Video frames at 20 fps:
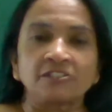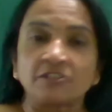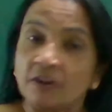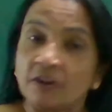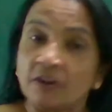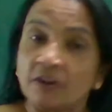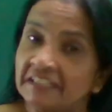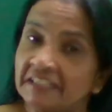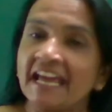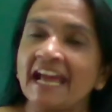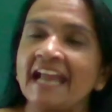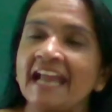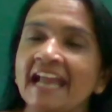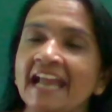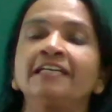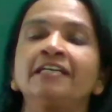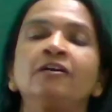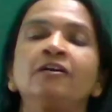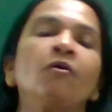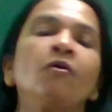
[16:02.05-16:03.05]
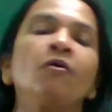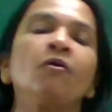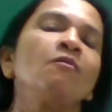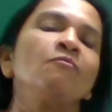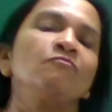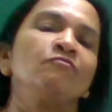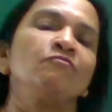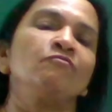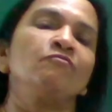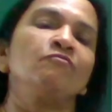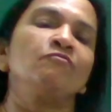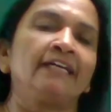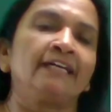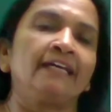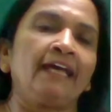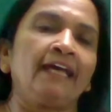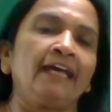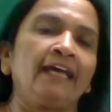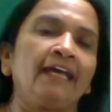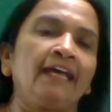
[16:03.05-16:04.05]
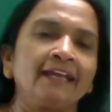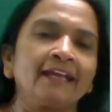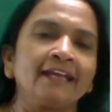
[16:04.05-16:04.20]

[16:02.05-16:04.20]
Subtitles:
not done her homework.